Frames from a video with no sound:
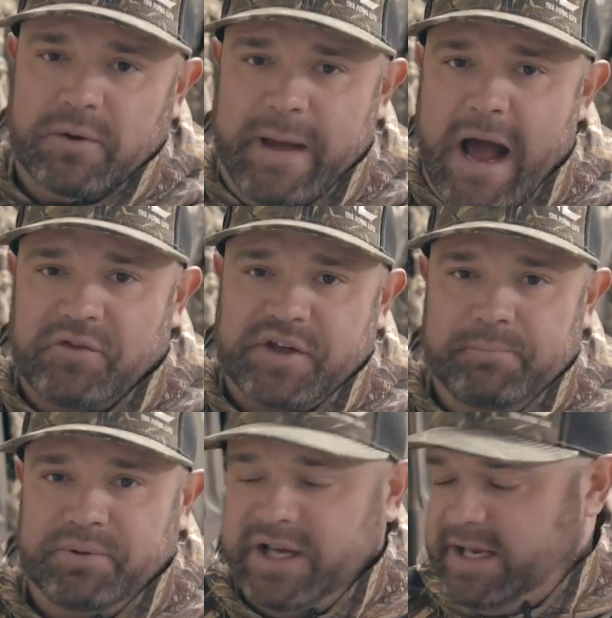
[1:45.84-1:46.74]
of your mouth,
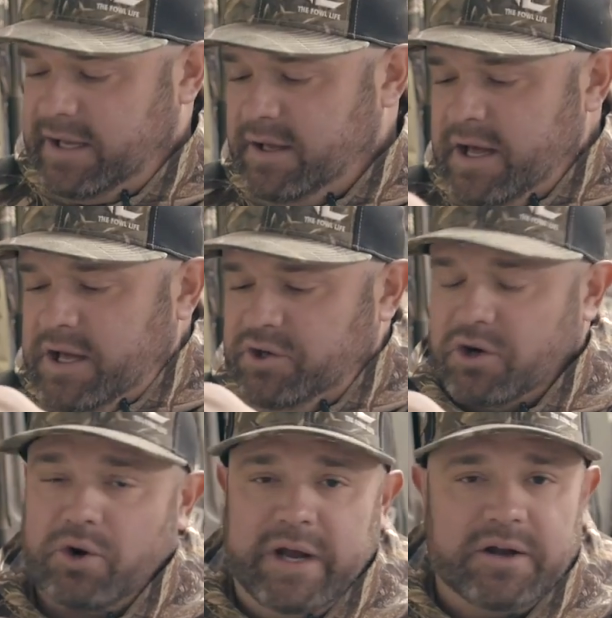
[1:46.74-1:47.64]
completing
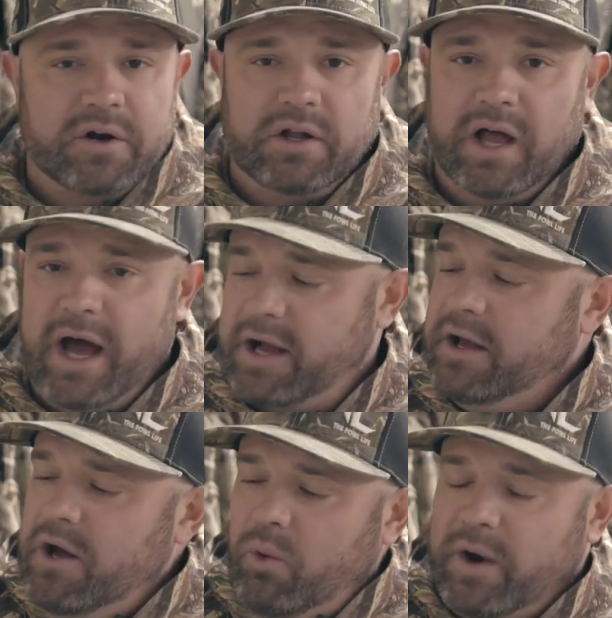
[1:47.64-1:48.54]
your greeter cluck,
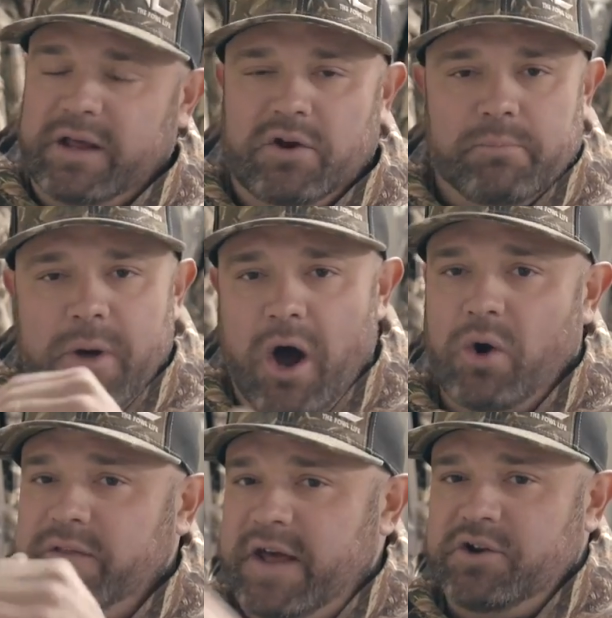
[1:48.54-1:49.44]
what your
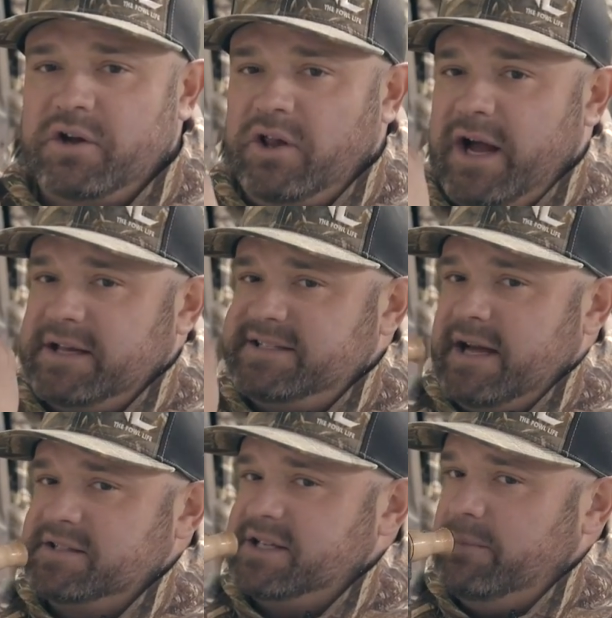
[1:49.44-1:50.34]
moan, and then your cluck. It
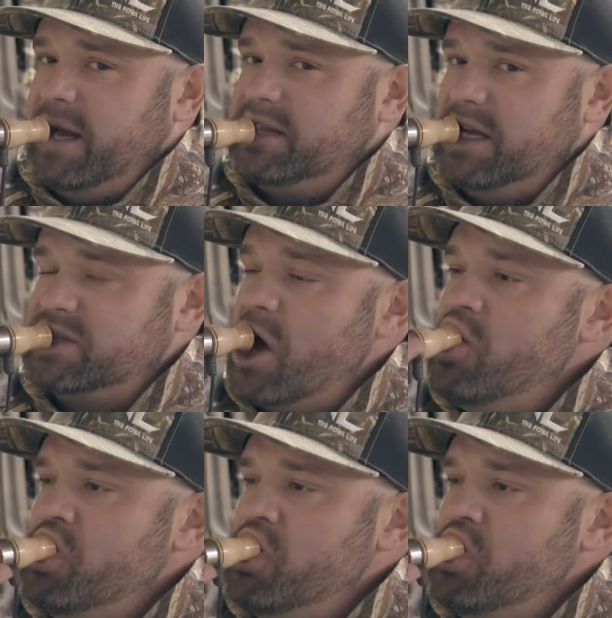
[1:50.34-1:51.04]
sounds something like this.